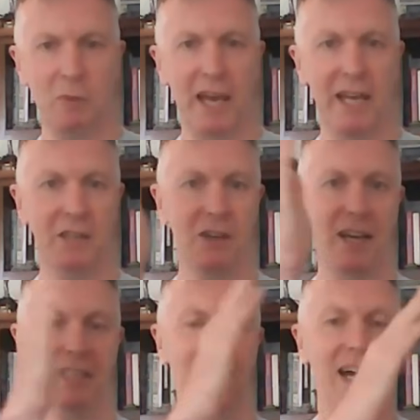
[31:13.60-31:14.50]
had a
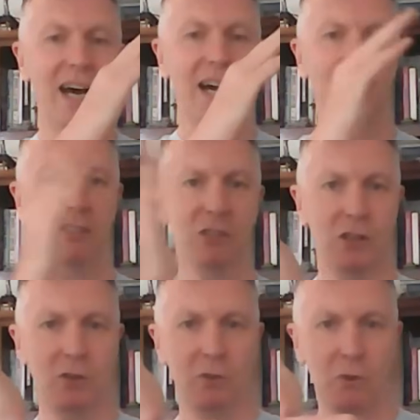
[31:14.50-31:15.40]
nice arc and
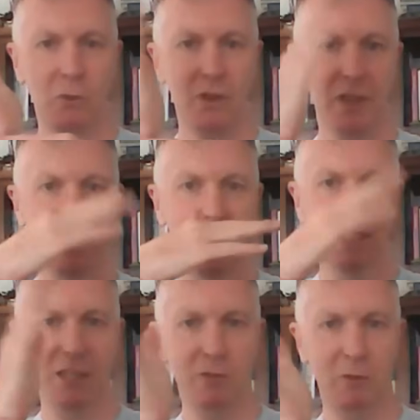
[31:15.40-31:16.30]
so forth with
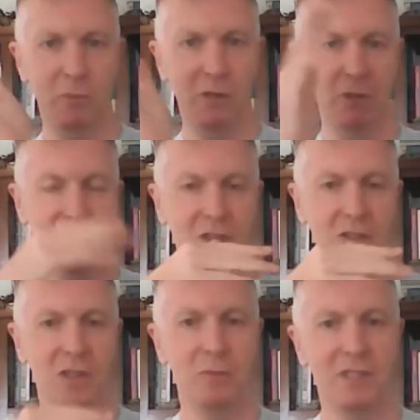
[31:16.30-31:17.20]
different pivots
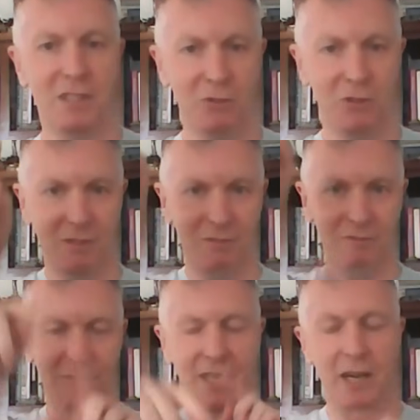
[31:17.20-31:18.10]
on them and different,
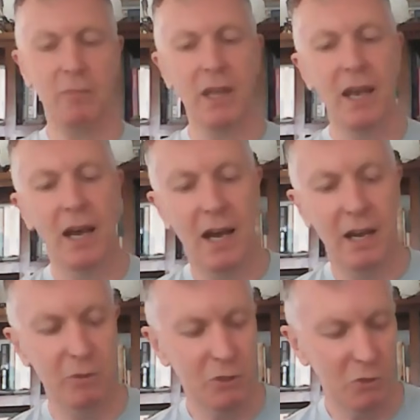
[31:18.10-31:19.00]
yeah,
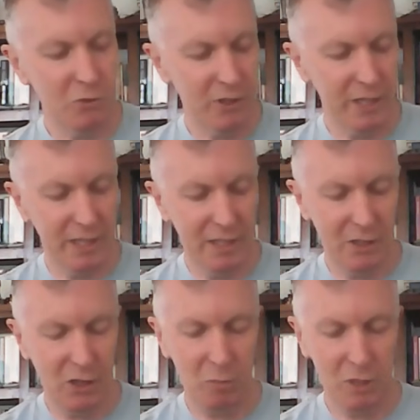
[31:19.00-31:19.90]
it was all very
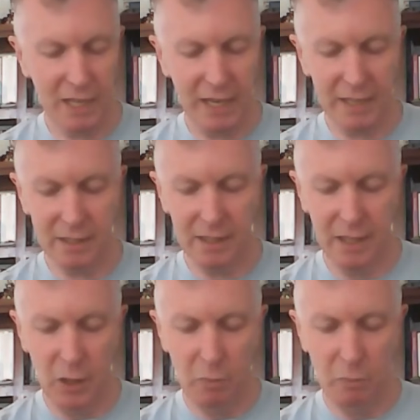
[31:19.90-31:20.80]
complicated,
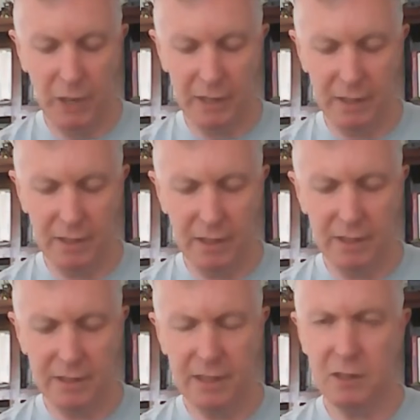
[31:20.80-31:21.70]
but
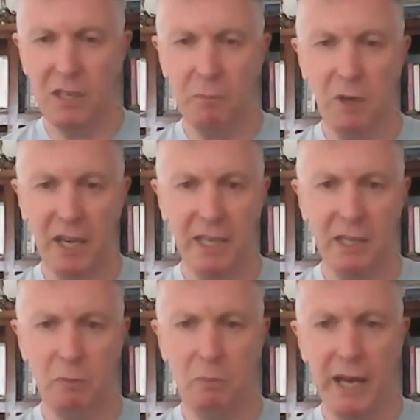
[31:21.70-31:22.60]
it didn't,
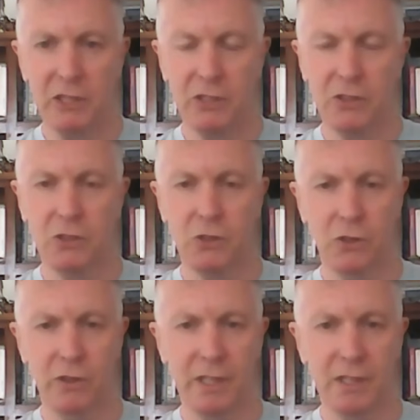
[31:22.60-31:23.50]
again, match the
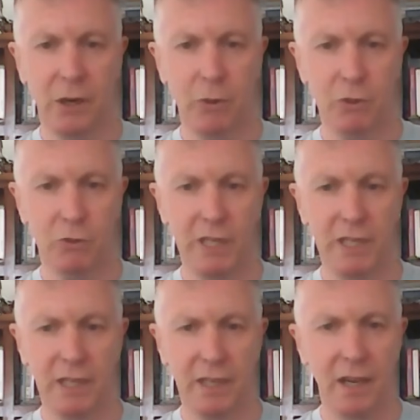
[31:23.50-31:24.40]
stories I was
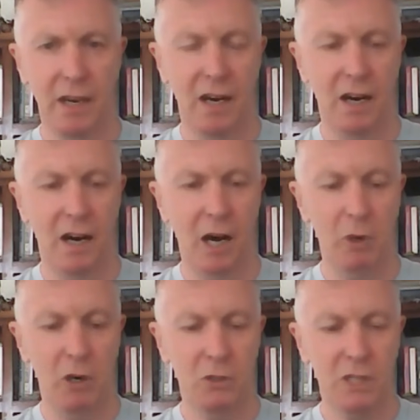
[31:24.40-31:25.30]
reading. I'm
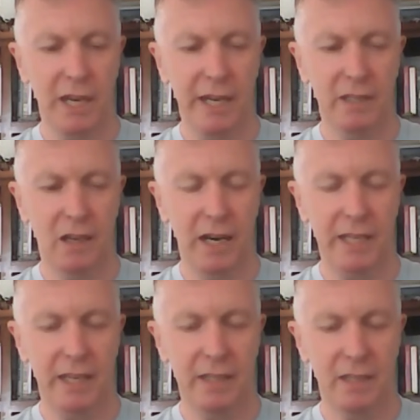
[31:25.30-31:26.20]
on your tail, I
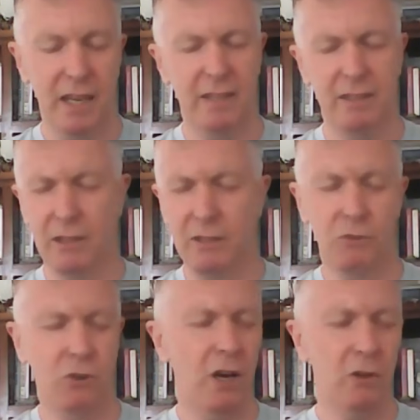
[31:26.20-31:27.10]
guess, and they
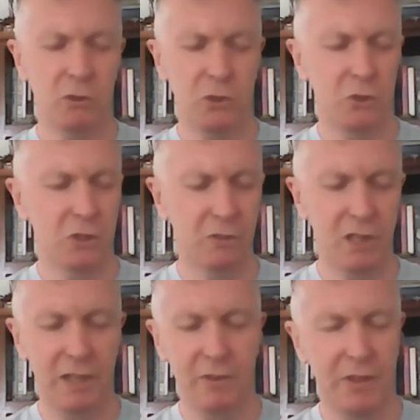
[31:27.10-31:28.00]
try all sorts of
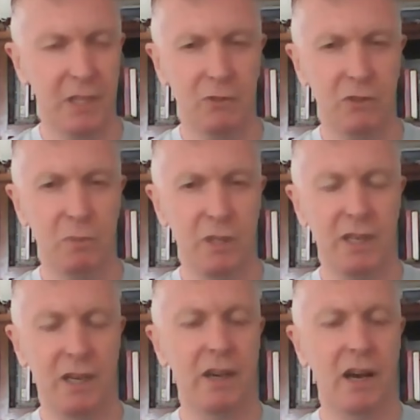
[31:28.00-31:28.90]
clever things for it, but
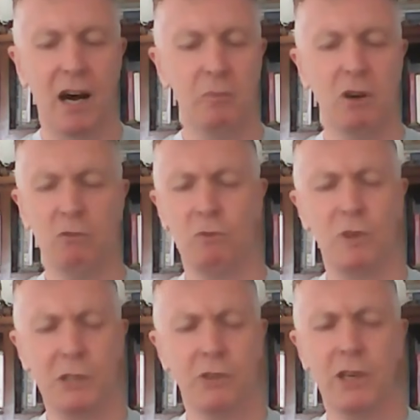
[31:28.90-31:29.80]
I'm not
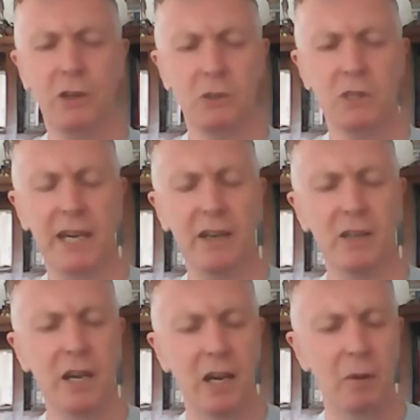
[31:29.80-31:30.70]
literally on your
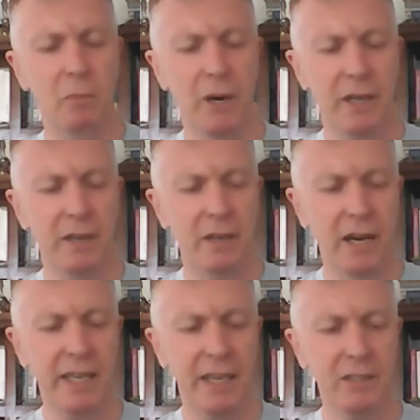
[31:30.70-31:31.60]
tail, but
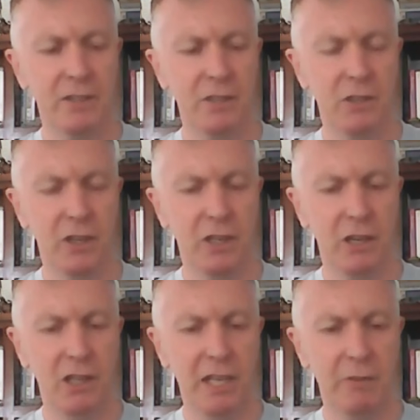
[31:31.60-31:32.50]
I guess that you're going to
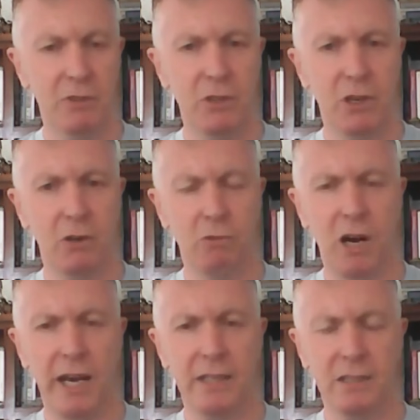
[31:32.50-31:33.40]
go left, you go
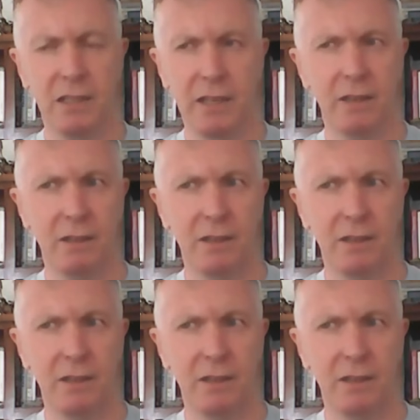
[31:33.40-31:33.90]
right. And it's like